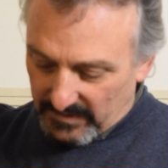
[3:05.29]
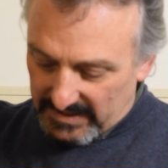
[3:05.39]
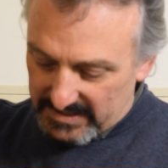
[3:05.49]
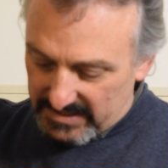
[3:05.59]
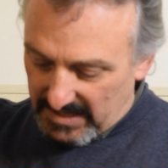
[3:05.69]

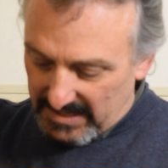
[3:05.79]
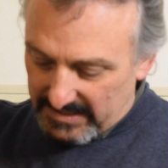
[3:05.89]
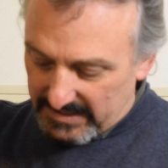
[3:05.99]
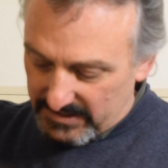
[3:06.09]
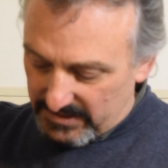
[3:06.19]
It's not
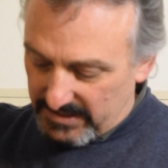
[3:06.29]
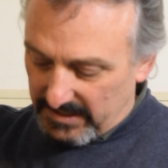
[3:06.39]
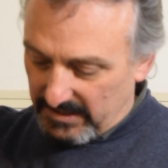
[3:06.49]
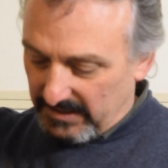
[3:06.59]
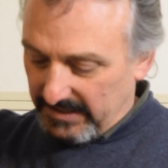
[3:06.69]

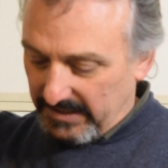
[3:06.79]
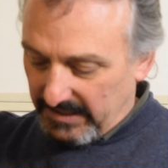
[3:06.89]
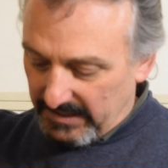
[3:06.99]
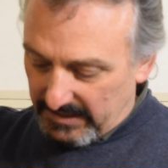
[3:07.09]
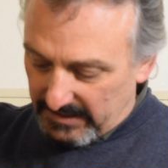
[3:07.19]
necessarily
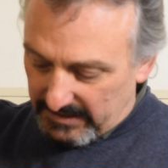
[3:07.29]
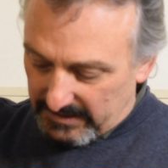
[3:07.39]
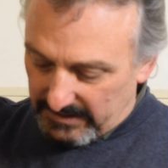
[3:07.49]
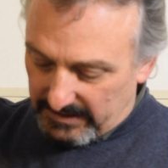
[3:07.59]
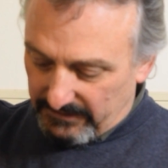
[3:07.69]

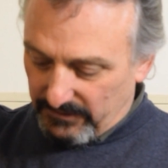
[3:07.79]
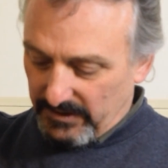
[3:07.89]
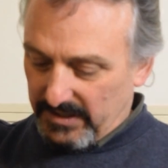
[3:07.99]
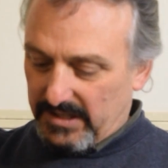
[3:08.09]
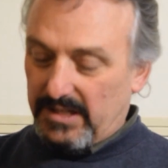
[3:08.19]

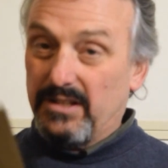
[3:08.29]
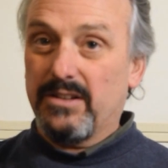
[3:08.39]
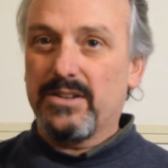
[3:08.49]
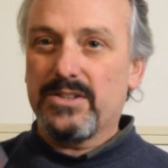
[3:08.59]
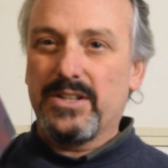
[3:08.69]
different
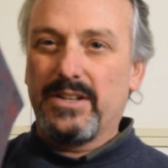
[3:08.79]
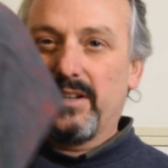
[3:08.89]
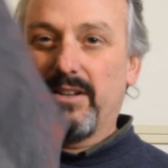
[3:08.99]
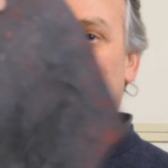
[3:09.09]
colors until